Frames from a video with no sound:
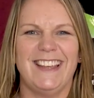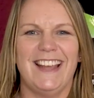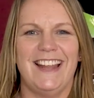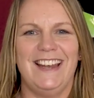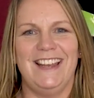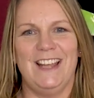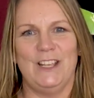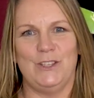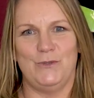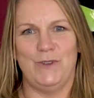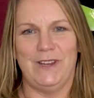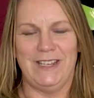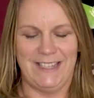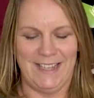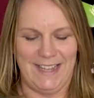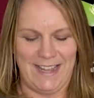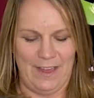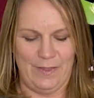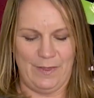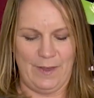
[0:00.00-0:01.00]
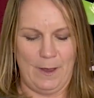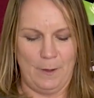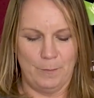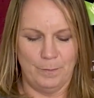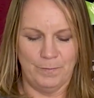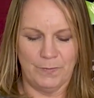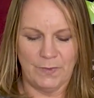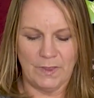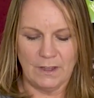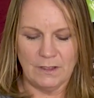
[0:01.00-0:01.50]
Let's read together.
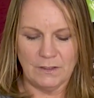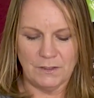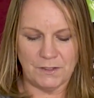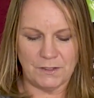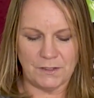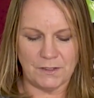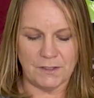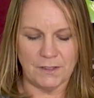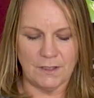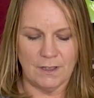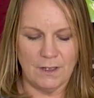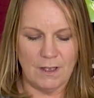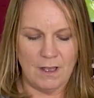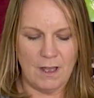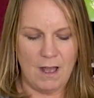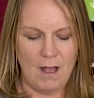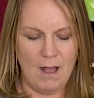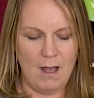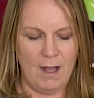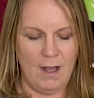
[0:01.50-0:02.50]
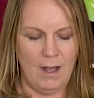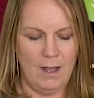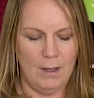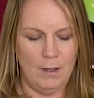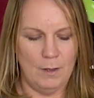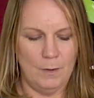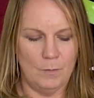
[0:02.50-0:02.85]
Some.